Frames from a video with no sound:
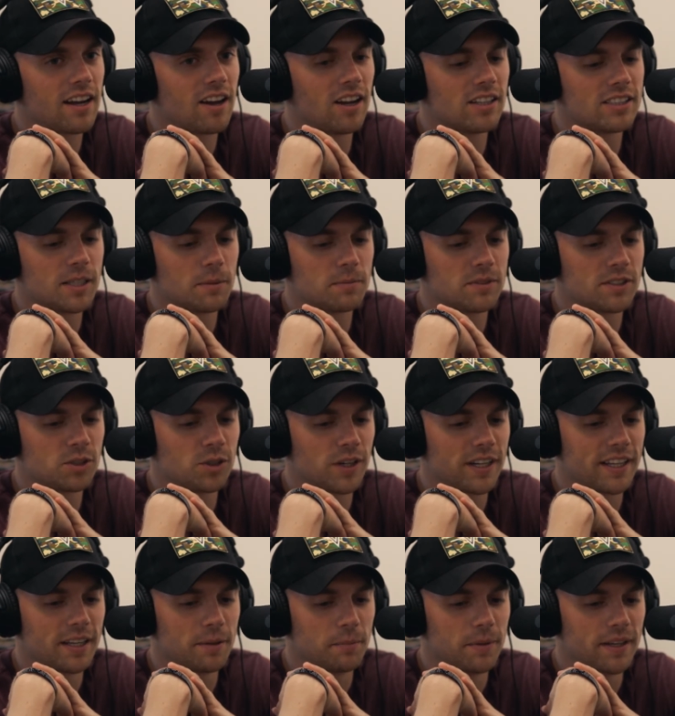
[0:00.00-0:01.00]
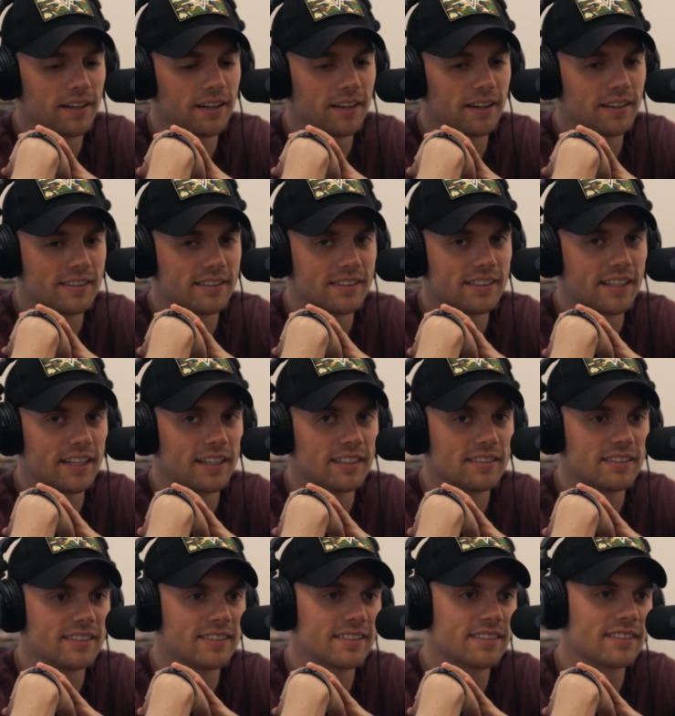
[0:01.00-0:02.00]
concept's tricky because
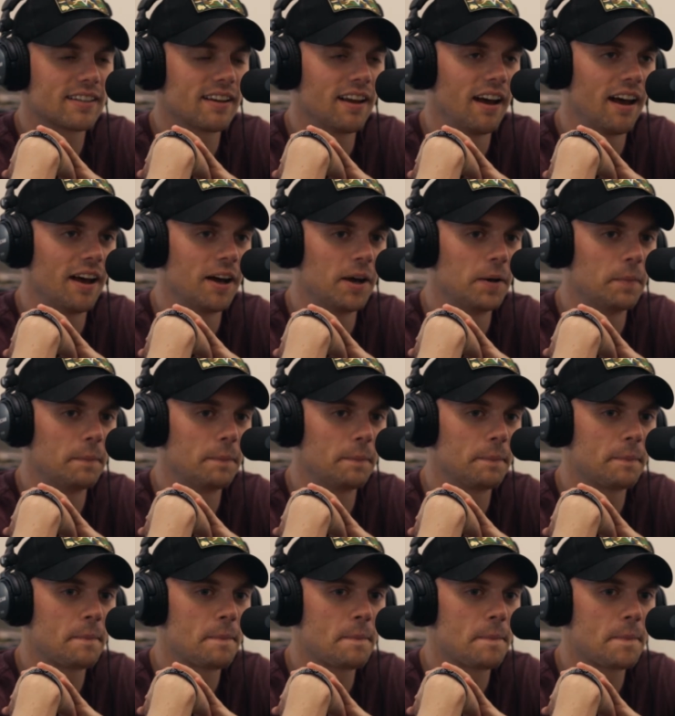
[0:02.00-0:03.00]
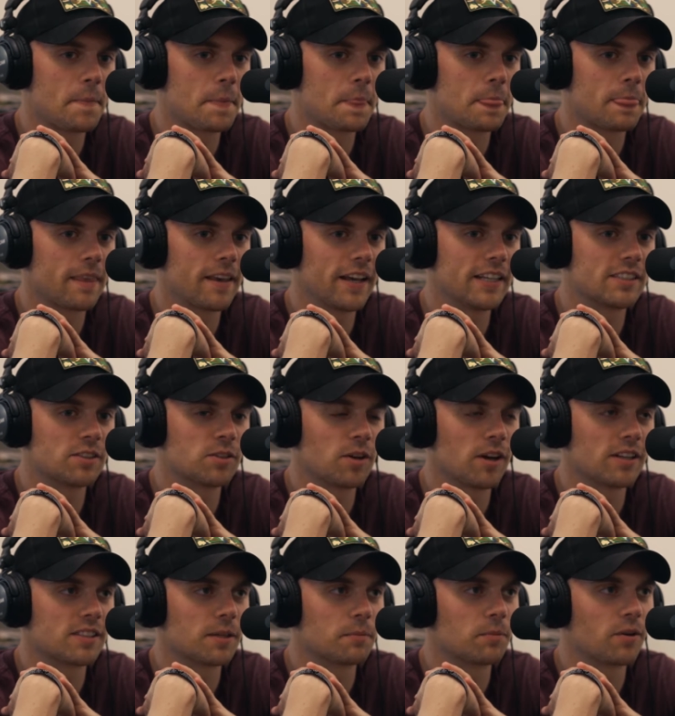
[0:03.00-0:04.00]
it's um, it's a
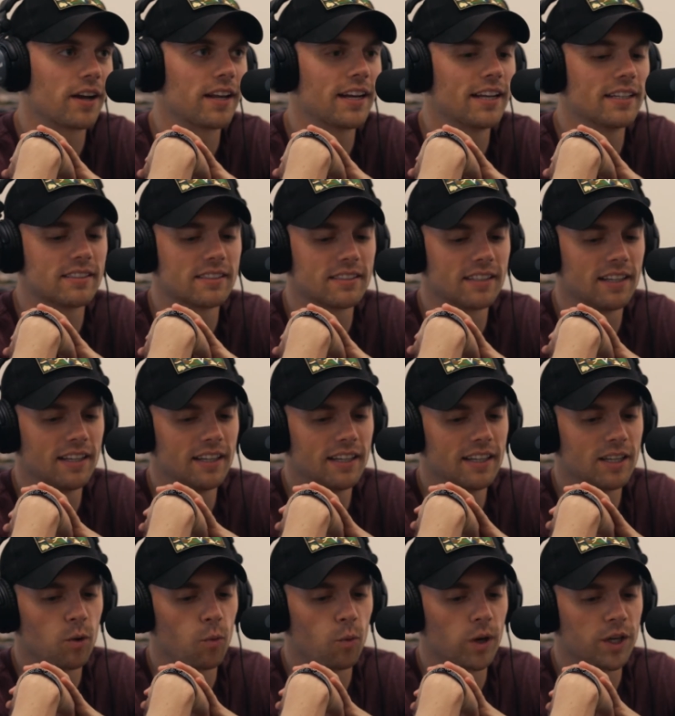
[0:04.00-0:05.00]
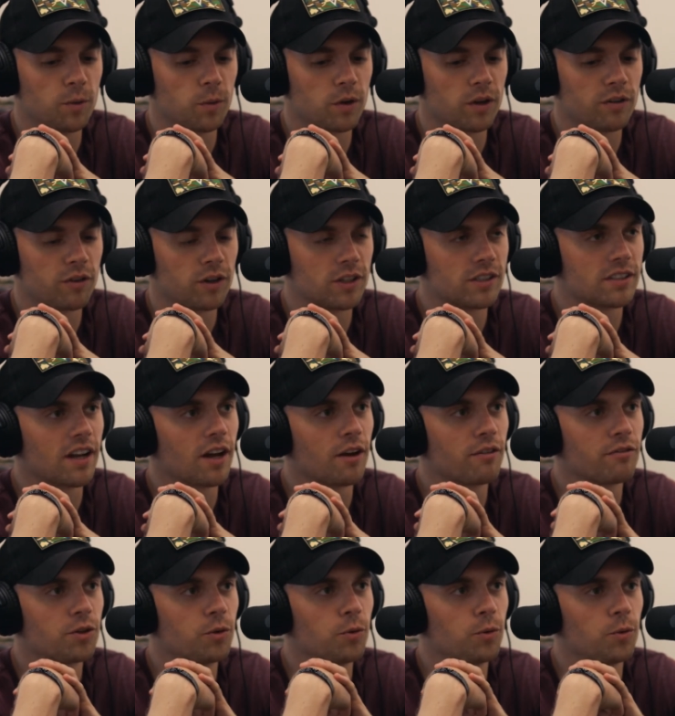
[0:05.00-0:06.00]
toss up, right? It's when you work for
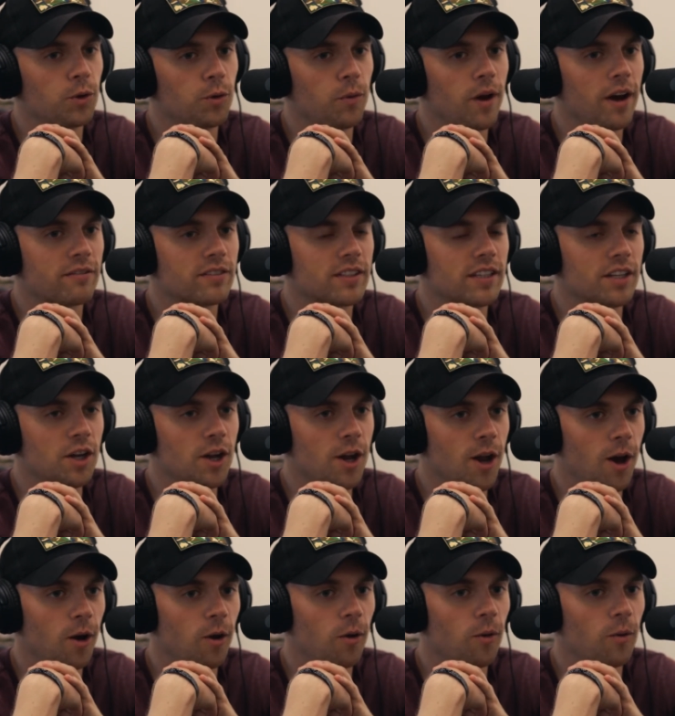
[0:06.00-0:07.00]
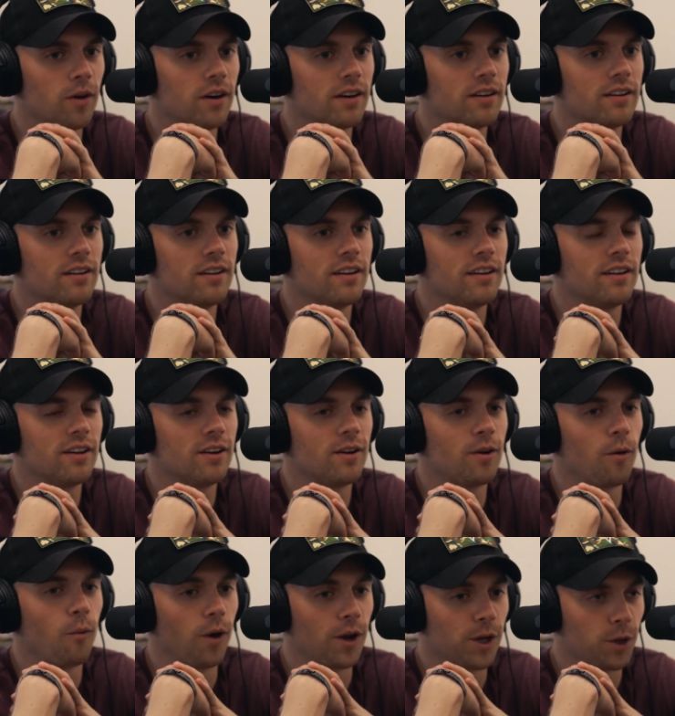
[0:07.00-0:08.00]
yourself, you you have to know
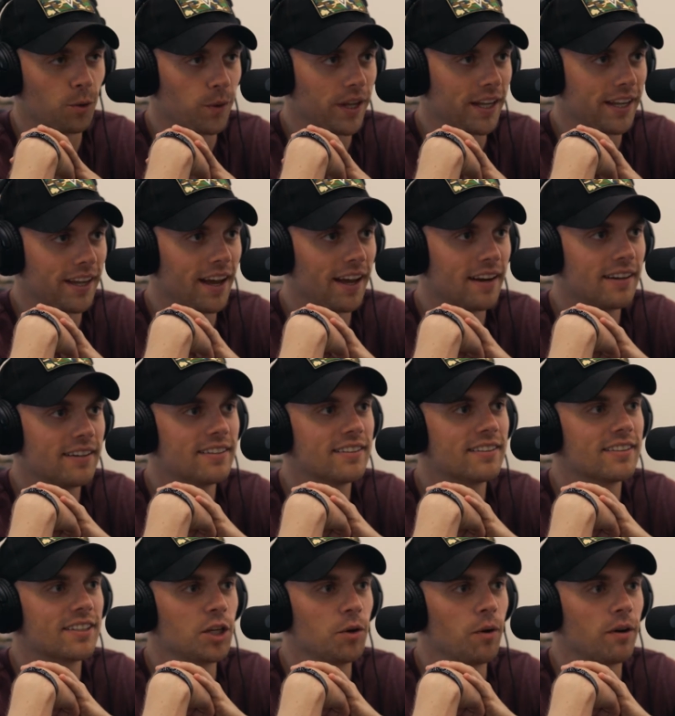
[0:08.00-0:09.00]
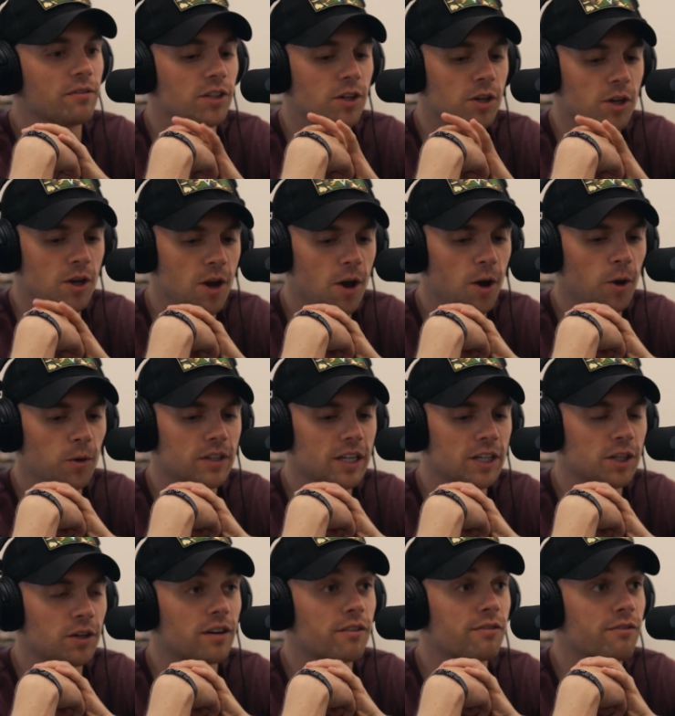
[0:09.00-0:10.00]
what you're weak at. You have to know
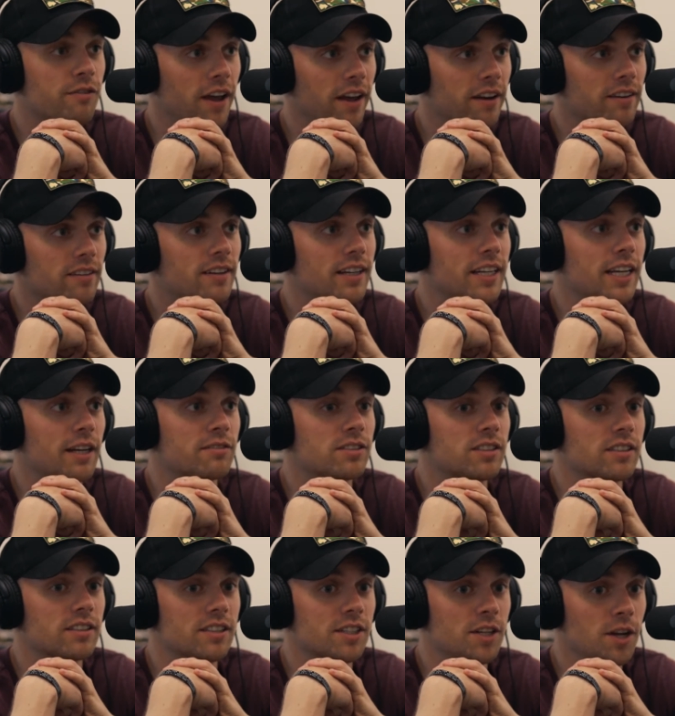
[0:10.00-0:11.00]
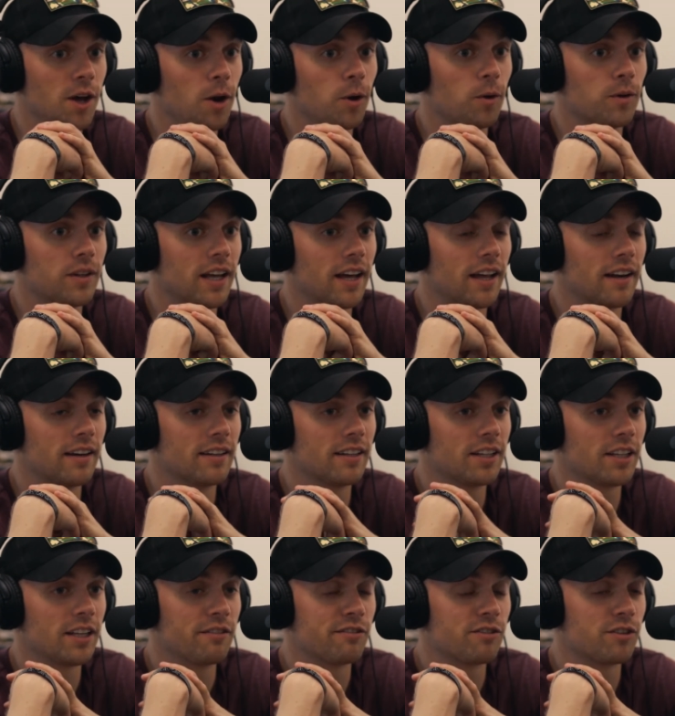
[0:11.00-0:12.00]
that you're going to fail, and you have to know that
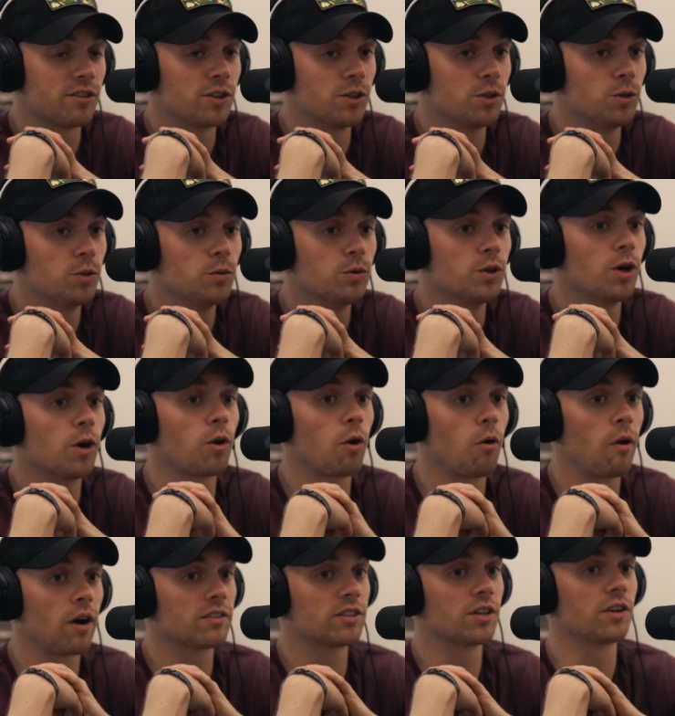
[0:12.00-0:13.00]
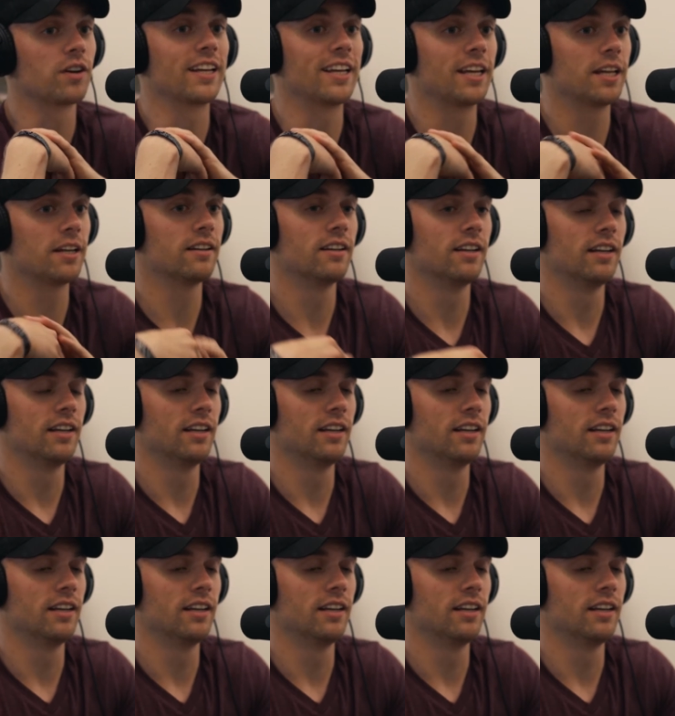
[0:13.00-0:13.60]
if you don't go out there and get